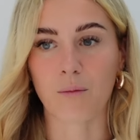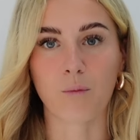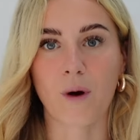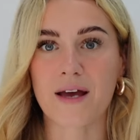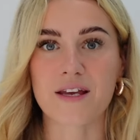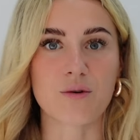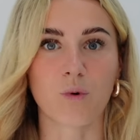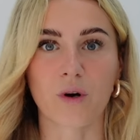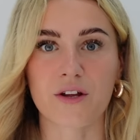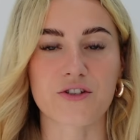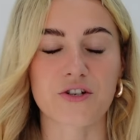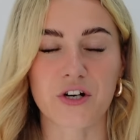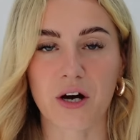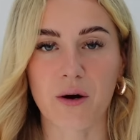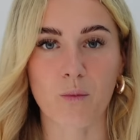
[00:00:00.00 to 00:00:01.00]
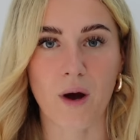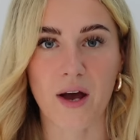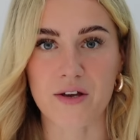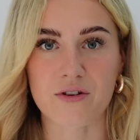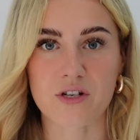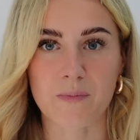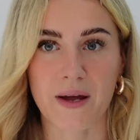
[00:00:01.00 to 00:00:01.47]
where you wanted to go and
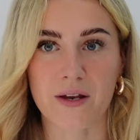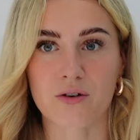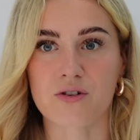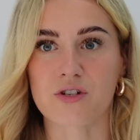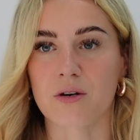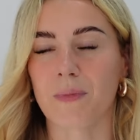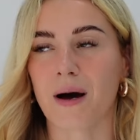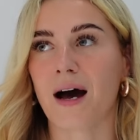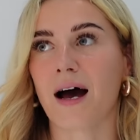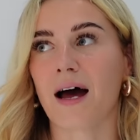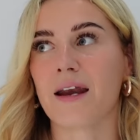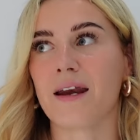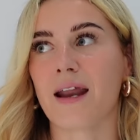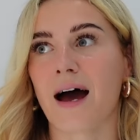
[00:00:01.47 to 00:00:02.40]
where you spent your summer. And